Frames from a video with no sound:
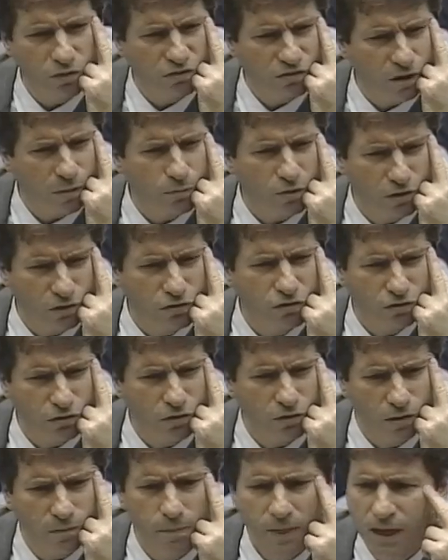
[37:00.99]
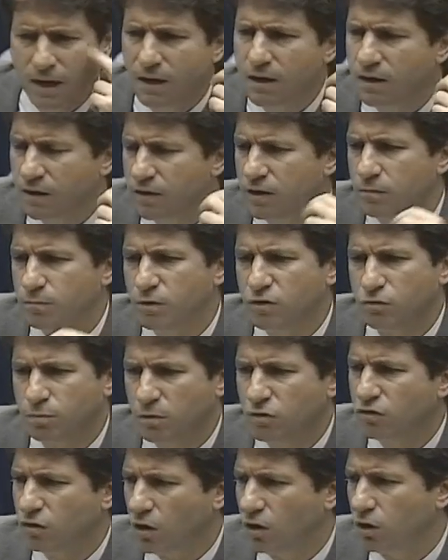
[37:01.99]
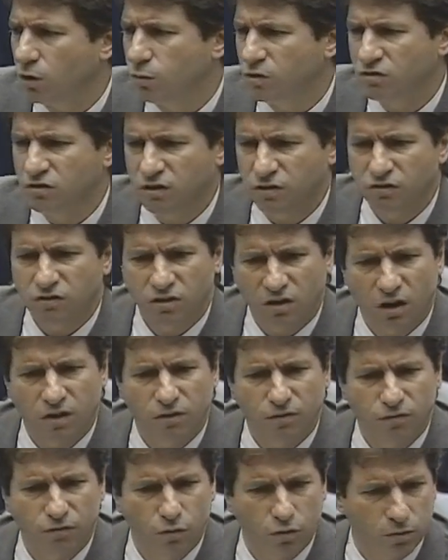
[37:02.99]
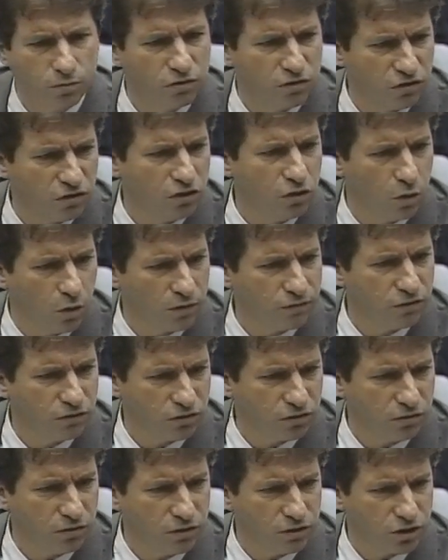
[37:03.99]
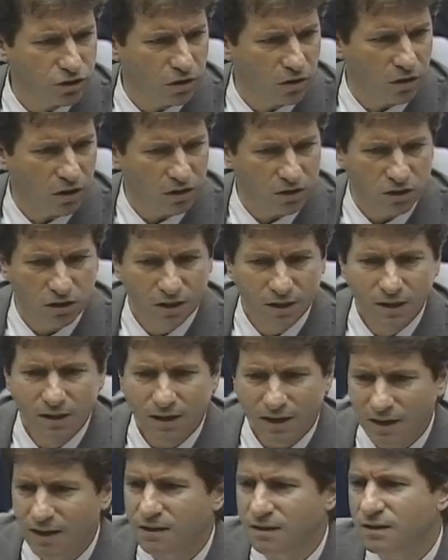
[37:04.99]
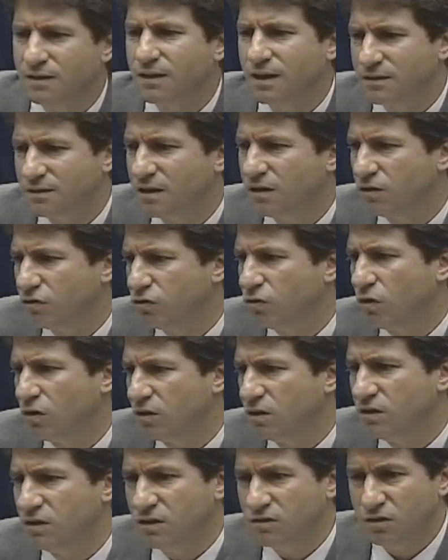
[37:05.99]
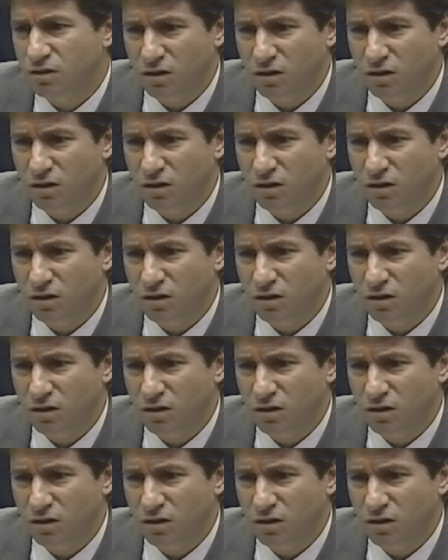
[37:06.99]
some concern that Ms. Mazzola was listed on the forms as the officer in charge. And I think that tells you all you need to